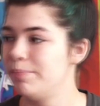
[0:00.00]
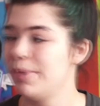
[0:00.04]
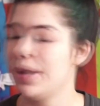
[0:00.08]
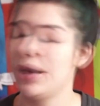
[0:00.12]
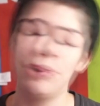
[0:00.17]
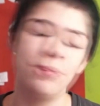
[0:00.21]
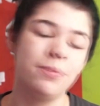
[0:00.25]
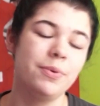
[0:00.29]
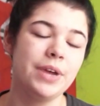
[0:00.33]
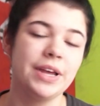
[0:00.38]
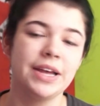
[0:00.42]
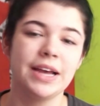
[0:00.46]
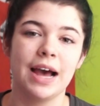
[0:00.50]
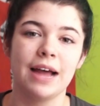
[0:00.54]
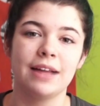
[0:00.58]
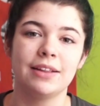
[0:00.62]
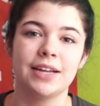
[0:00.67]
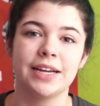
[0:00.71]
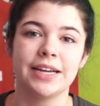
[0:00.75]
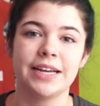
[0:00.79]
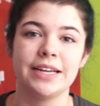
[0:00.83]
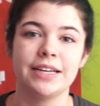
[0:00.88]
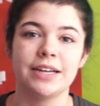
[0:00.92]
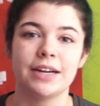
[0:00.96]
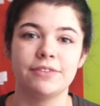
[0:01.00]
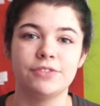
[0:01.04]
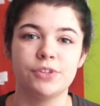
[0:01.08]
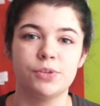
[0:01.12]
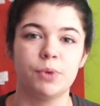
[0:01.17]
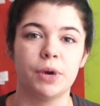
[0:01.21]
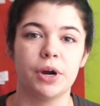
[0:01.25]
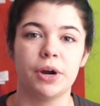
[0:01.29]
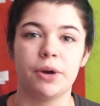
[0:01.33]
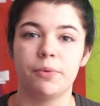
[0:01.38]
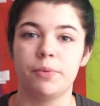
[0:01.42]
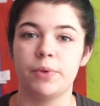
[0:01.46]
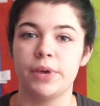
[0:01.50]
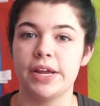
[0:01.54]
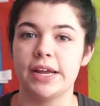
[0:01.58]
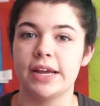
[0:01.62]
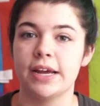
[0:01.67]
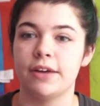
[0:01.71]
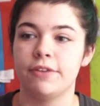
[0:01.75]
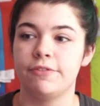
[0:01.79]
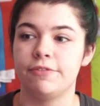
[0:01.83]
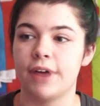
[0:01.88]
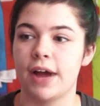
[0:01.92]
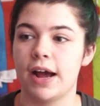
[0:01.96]
But we got lucky enough to where
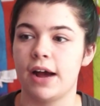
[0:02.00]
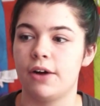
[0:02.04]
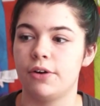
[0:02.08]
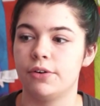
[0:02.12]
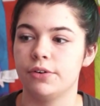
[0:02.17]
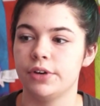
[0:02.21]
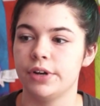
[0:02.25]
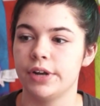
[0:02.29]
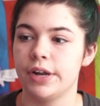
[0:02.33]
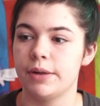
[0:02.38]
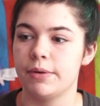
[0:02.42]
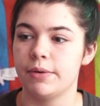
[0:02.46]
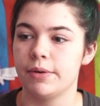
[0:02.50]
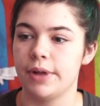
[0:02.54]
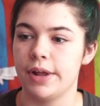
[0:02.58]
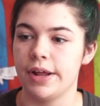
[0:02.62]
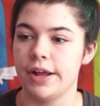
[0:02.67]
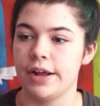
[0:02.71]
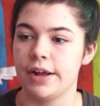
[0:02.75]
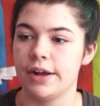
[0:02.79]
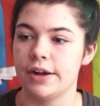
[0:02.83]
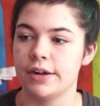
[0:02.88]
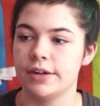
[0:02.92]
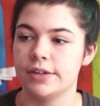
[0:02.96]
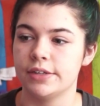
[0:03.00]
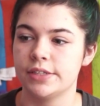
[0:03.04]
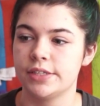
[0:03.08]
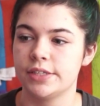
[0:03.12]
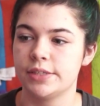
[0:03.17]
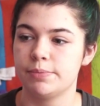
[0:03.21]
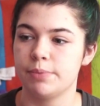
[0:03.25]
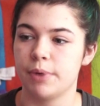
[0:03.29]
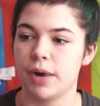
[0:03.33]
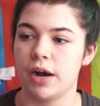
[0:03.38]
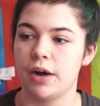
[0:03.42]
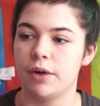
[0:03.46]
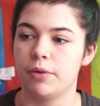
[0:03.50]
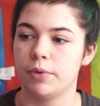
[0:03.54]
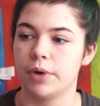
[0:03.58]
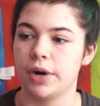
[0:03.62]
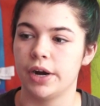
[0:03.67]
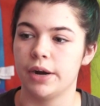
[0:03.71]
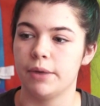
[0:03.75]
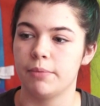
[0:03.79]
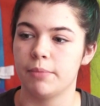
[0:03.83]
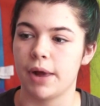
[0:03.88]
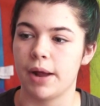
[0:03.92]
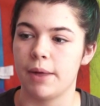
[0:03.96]
we found a spot
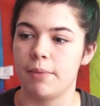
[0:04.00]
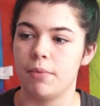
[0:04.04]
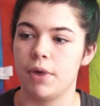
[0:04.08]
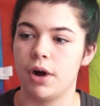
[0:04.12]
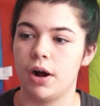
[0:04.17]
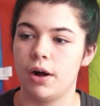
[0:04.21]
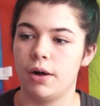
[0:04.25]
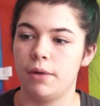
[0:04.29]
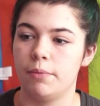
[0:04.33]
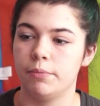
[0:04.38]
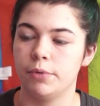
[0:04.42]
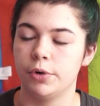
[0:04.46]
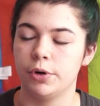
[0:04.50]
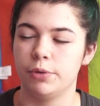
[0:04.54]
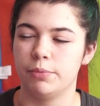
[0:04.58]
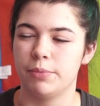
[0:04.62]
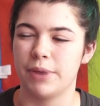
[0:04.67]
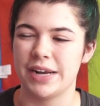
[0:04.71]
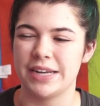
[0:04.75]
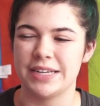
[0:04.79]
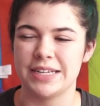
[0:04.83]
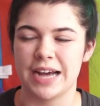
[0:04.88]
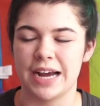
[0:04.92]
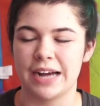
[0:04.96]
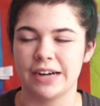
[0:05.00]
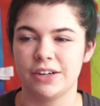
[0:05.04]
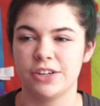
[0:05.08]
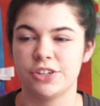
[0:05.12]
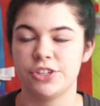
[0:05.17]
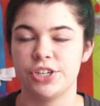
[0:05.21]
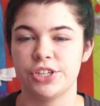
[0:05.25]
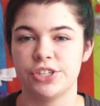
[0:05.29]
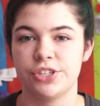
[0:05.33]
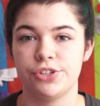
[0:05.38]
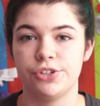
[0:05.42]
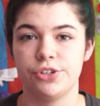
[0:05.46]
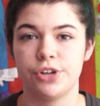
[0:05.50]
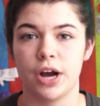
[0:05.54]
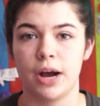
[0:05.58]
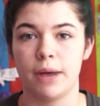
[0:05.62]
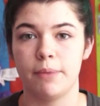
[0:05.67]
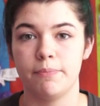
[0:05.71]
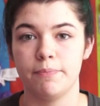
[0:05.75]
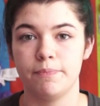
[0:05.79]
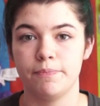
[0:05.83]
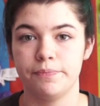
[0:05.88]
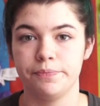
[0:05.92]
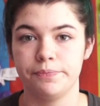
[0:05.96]
where my mom or my dad could just
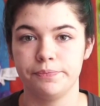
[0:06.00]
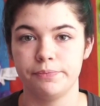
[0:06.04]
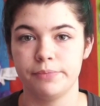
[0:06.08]
drop